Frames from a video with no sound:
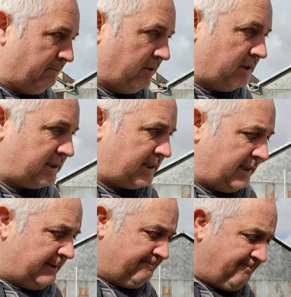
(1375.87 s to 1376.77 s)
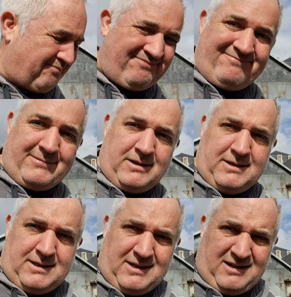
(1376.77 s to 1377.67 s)
But
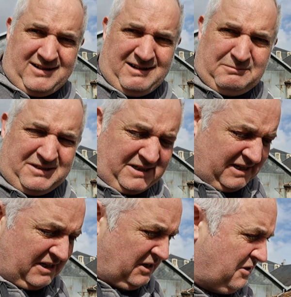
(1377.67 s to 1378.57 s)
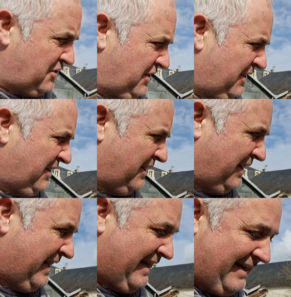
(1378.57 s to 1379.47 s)
come to the conclusion that
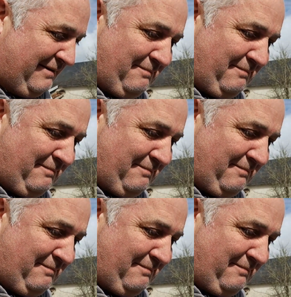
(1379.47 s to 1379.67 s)
the